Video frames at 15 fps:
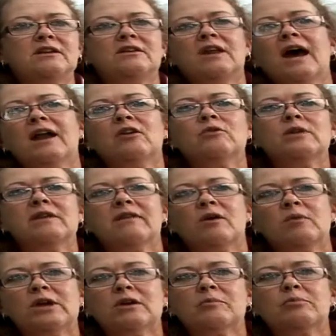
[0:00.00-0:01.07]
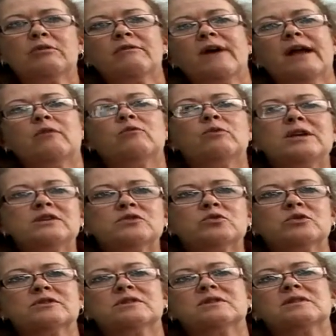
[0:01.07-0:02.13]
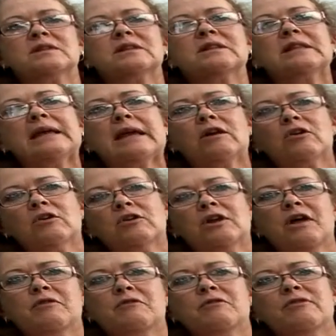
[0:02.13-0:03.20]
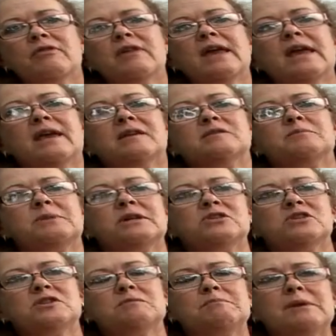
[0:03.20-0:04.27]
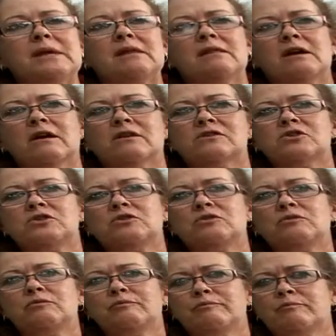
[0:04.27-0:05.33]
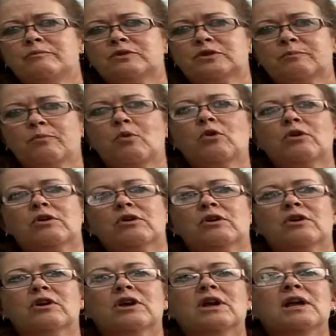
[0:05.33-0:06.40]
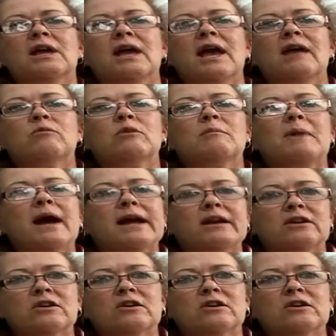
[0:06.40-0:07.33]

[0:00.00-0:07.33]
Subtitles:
not only that we could provide resources and link her to other things, but just be there to support her and remind